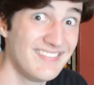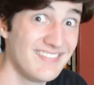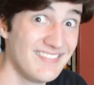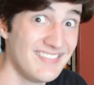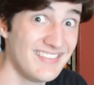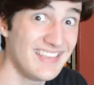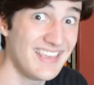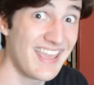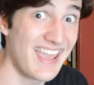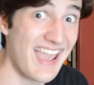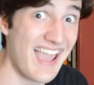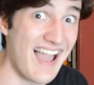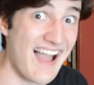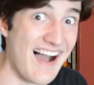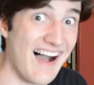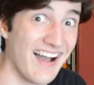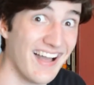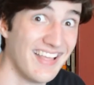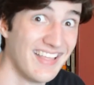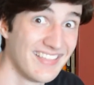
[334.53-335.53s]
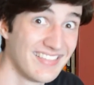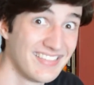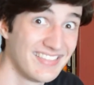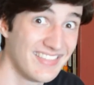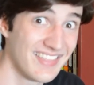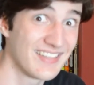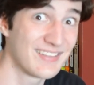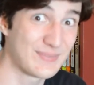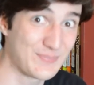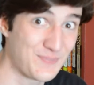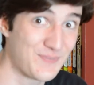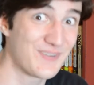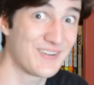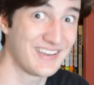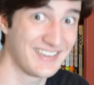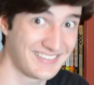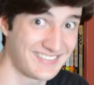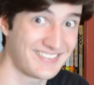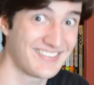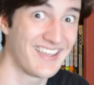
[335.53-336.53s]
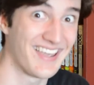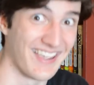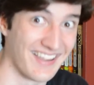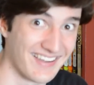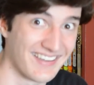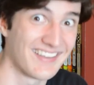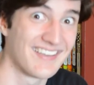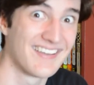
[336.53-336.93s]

Yeah, that's pretty sick.